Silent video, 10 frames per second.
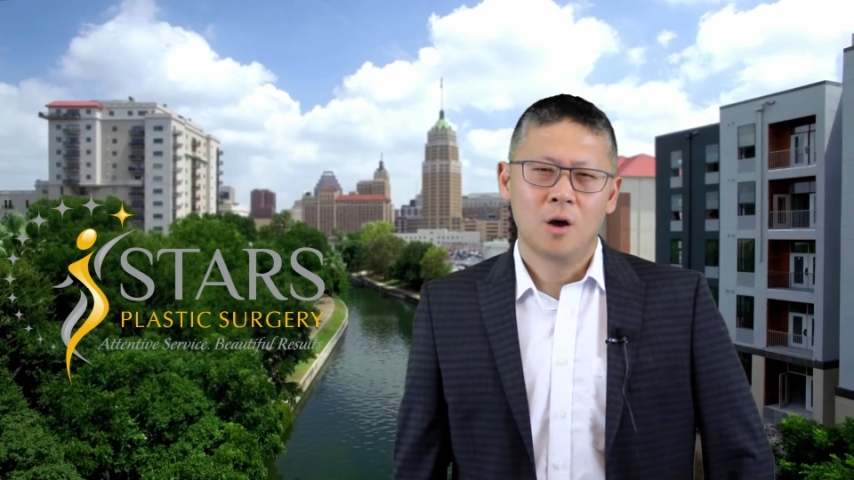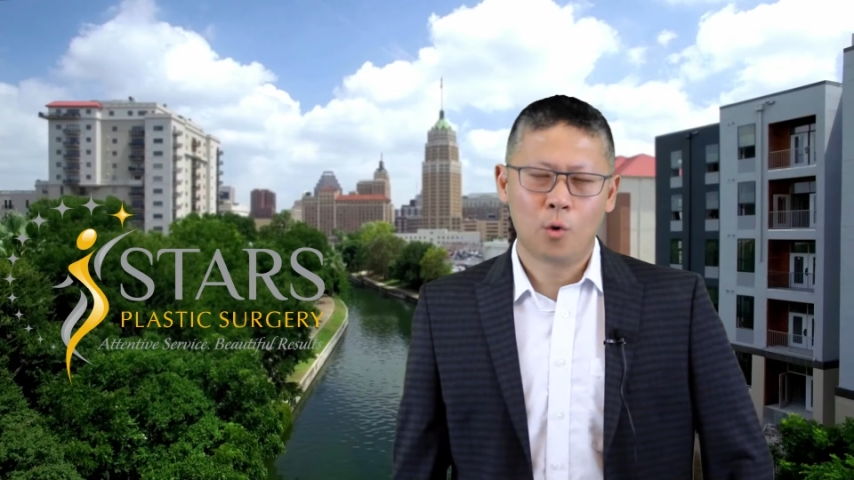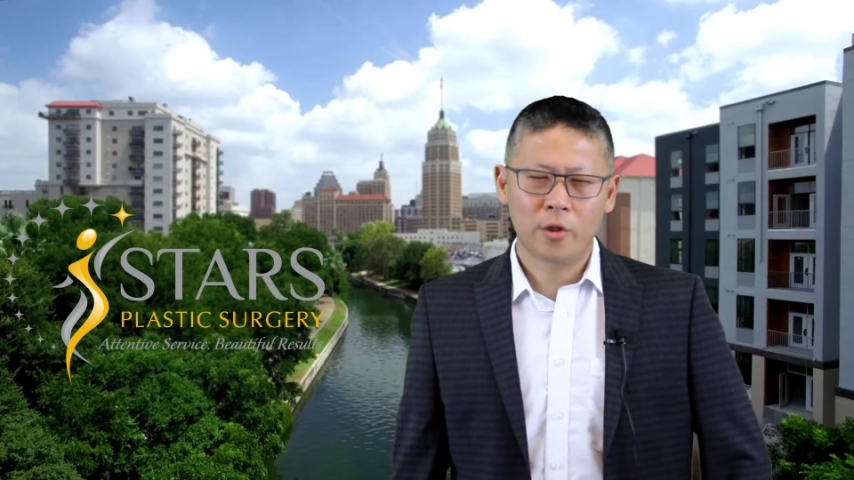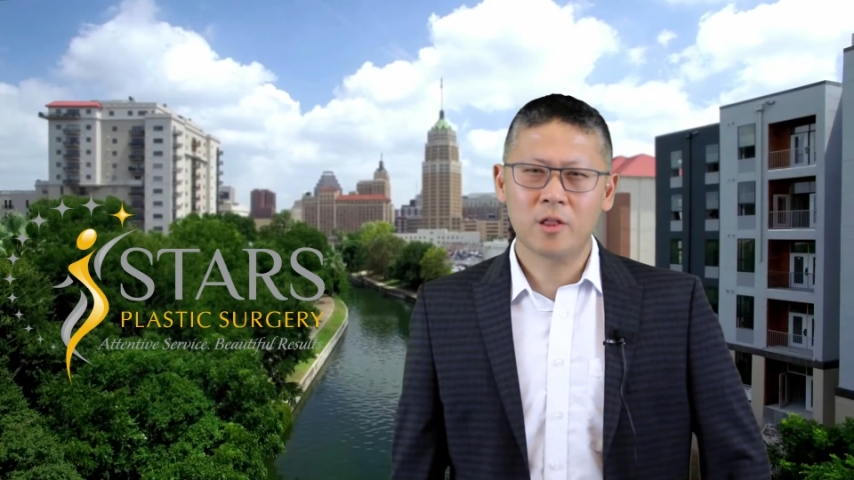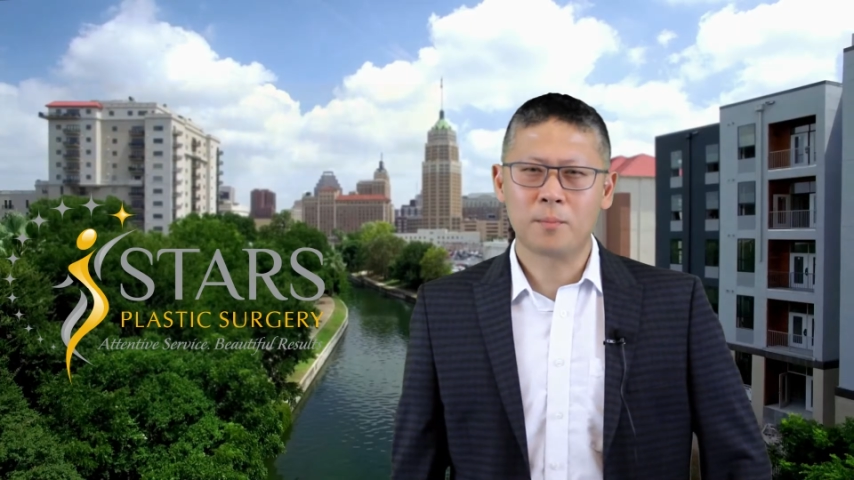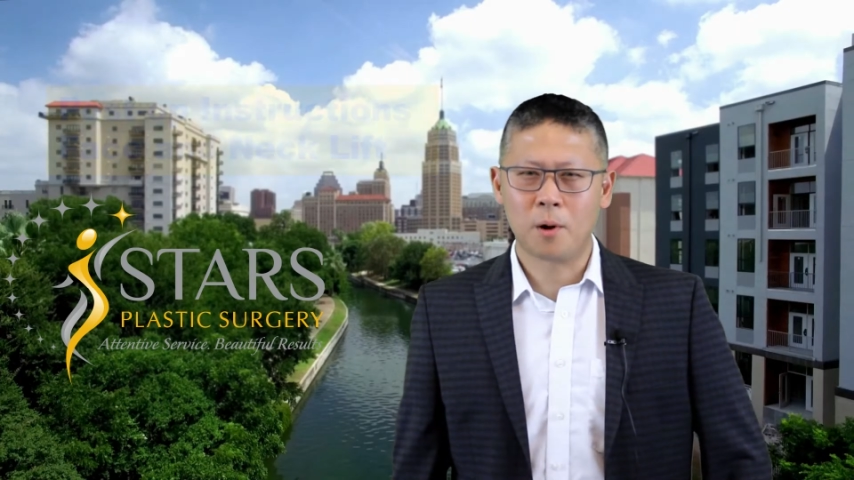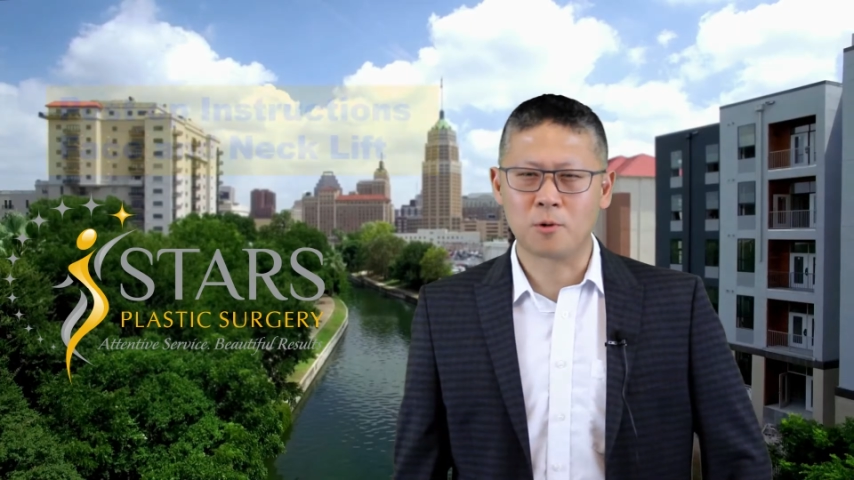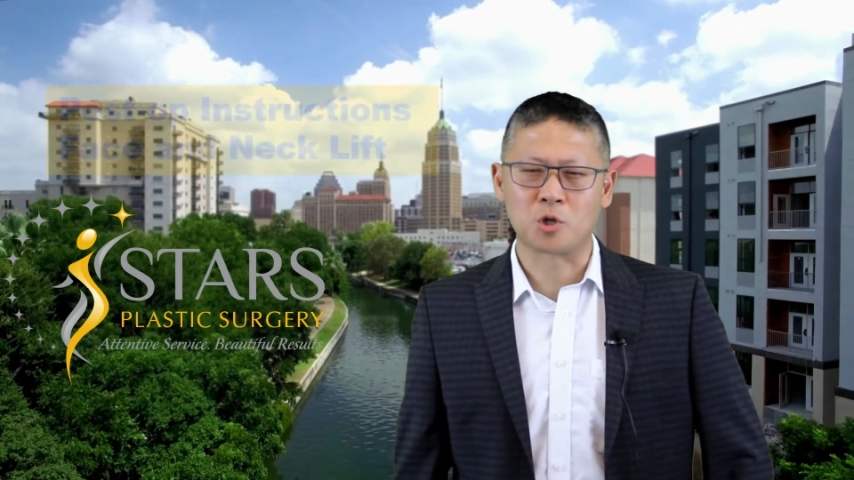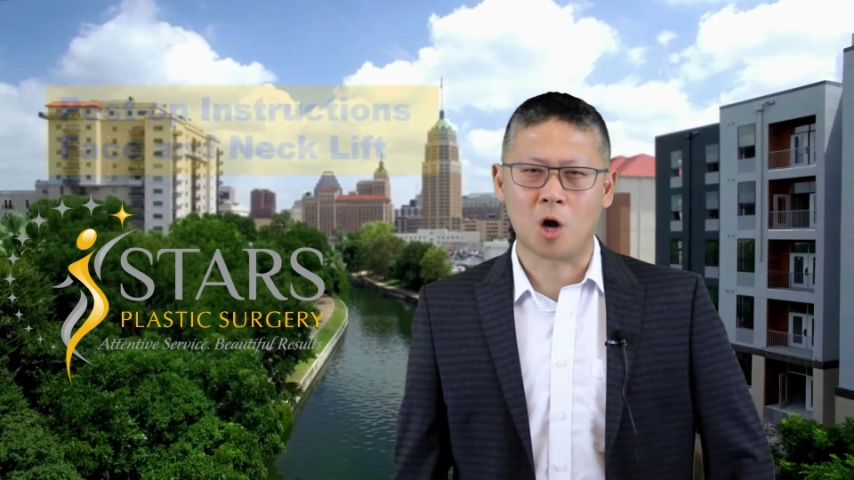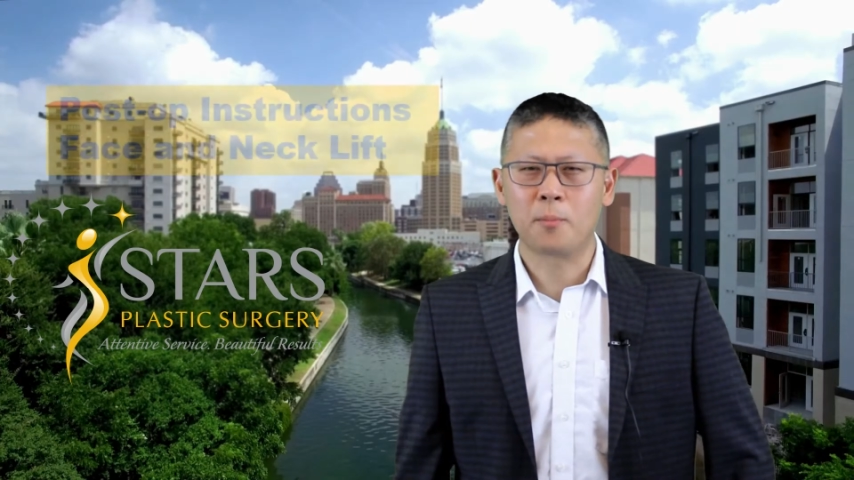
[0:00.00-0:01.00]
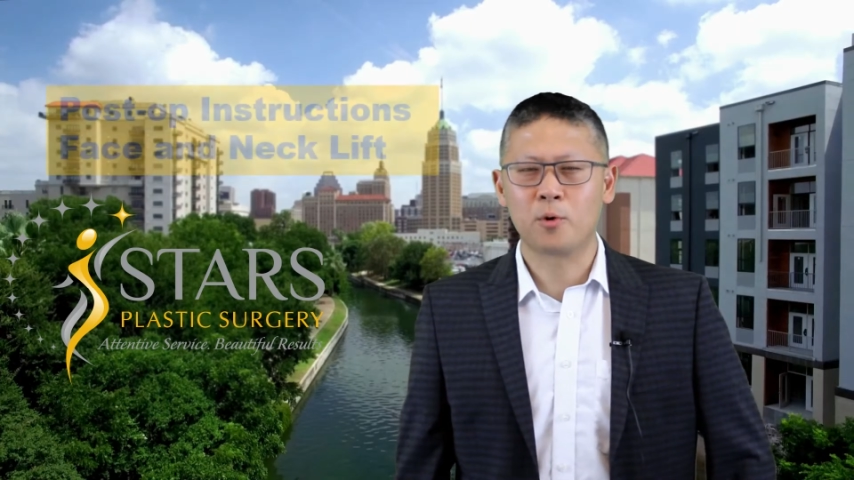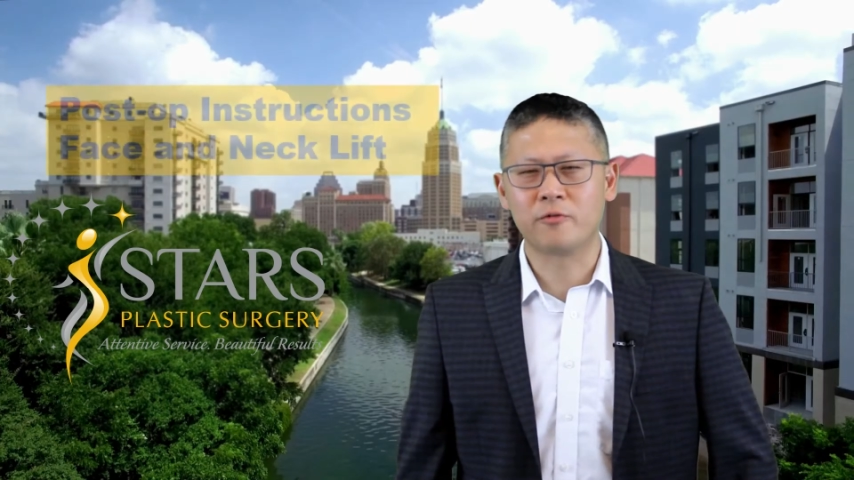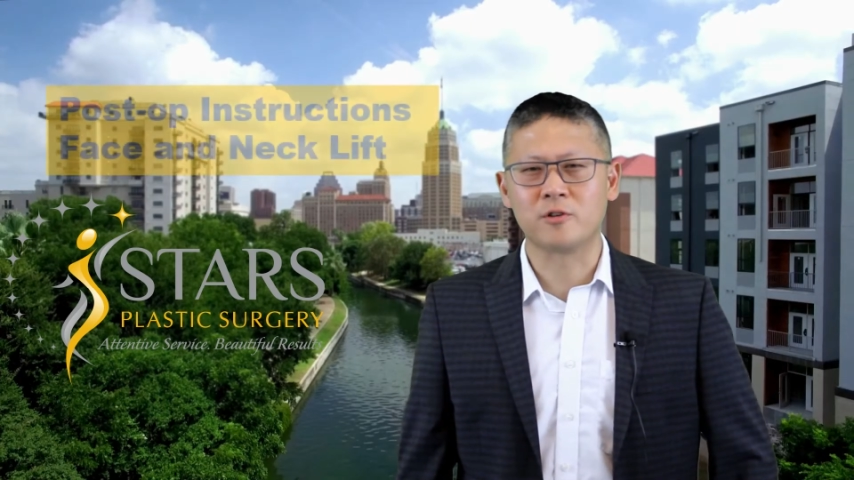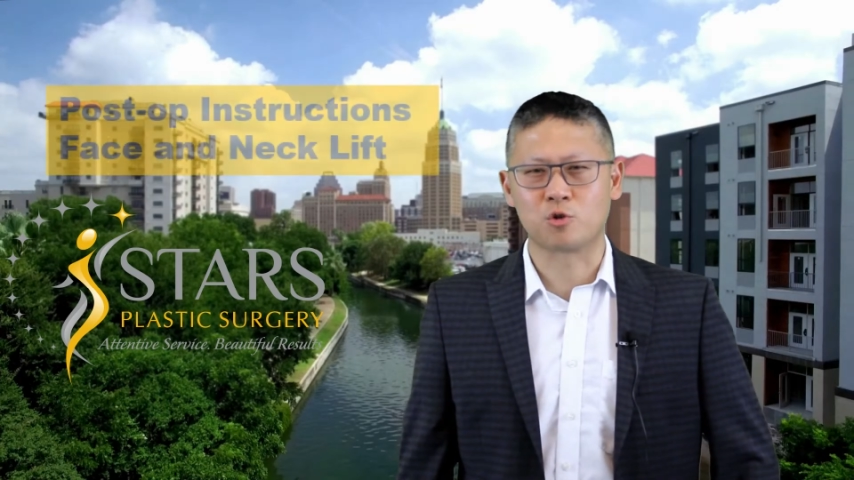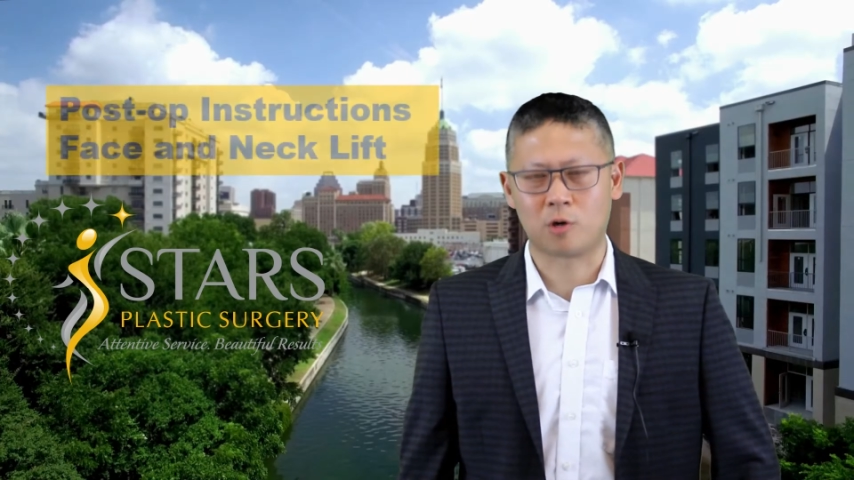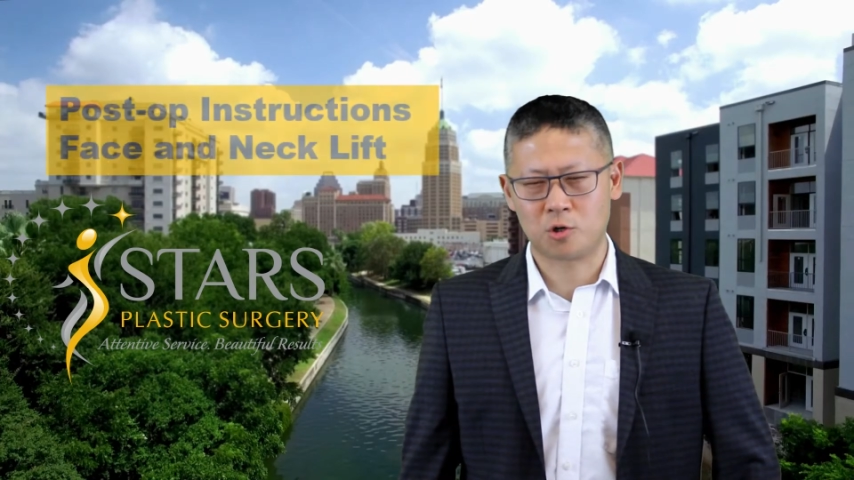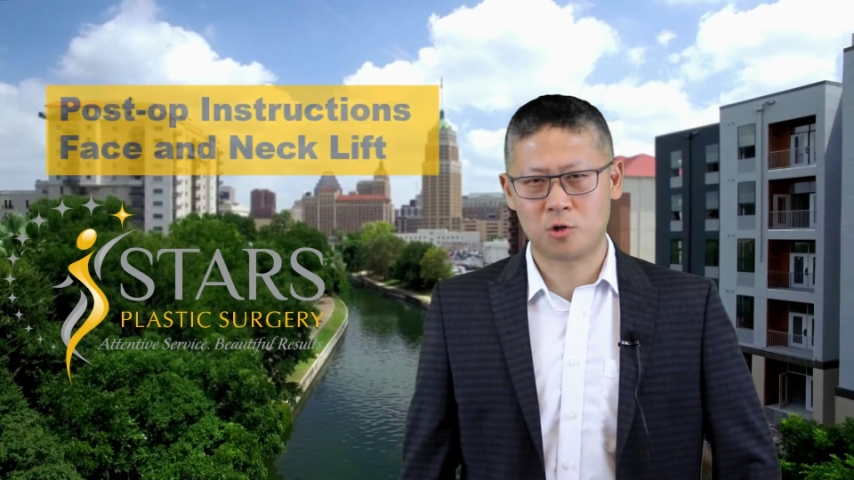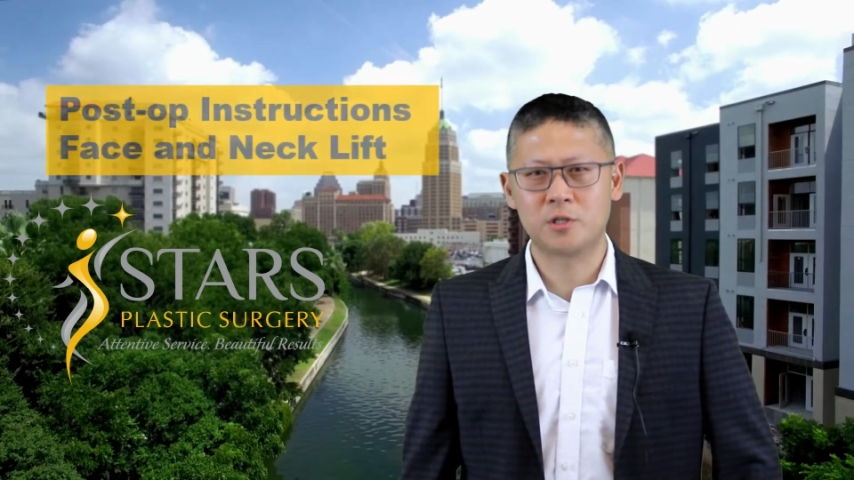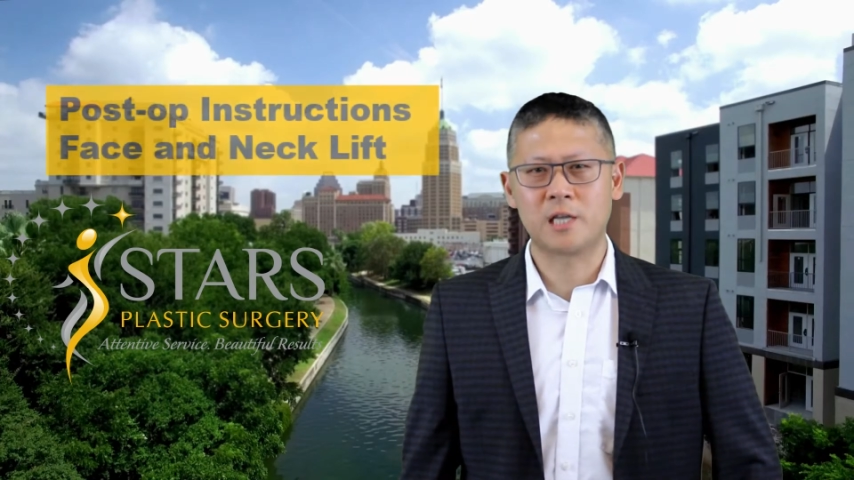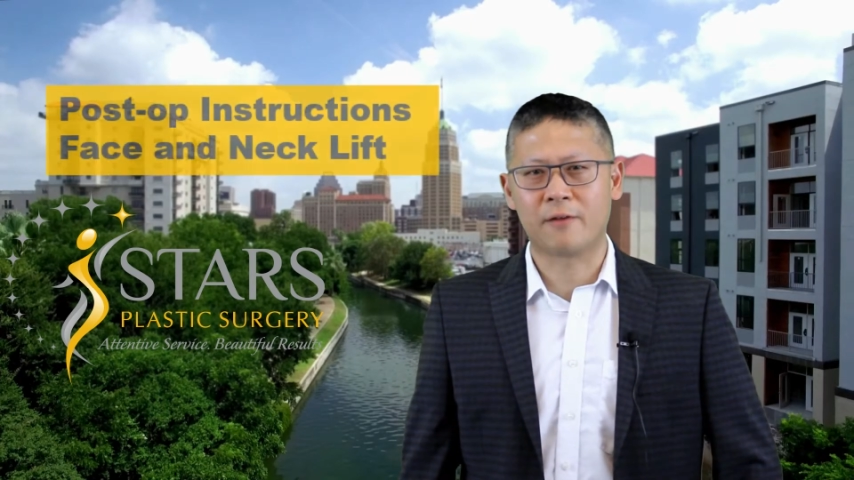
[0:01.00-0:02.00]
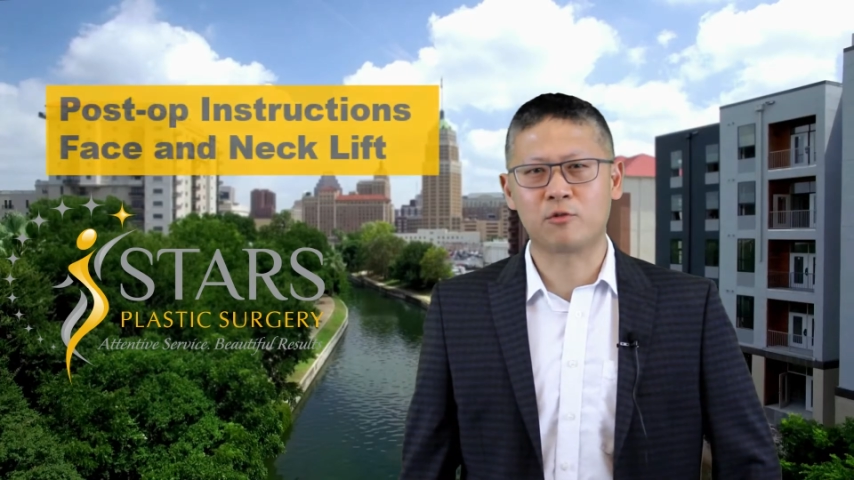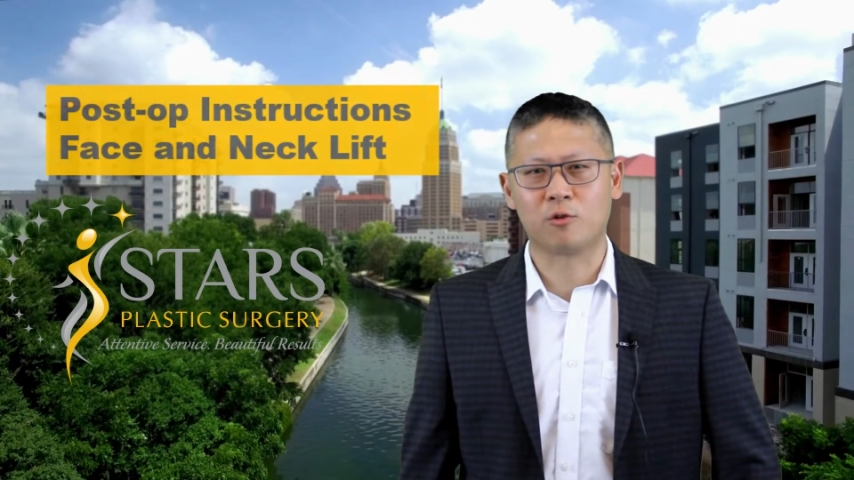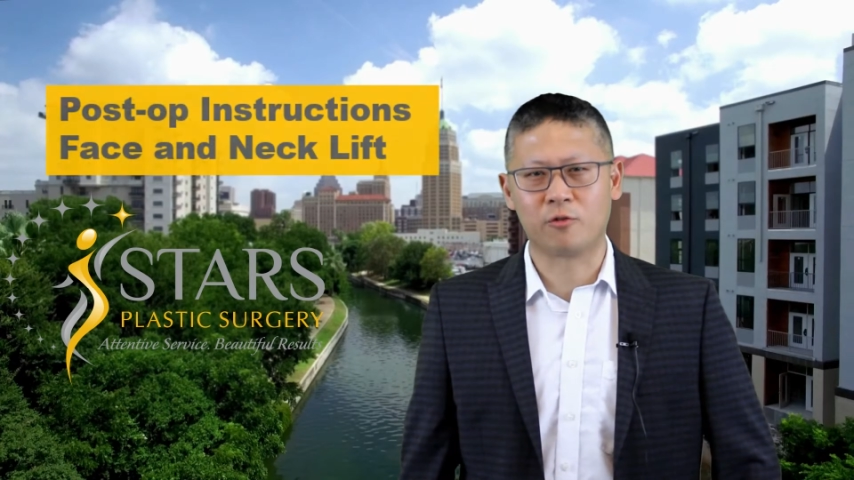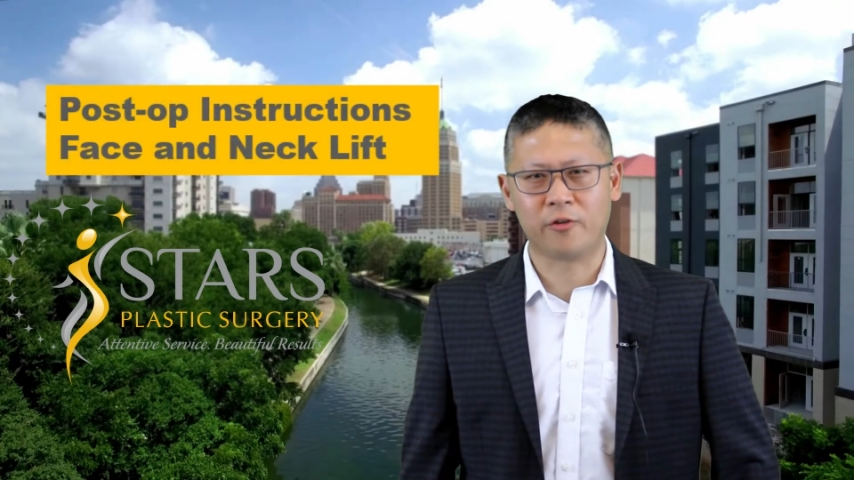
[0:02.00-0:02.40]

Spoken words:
What are the post-operative instructions after a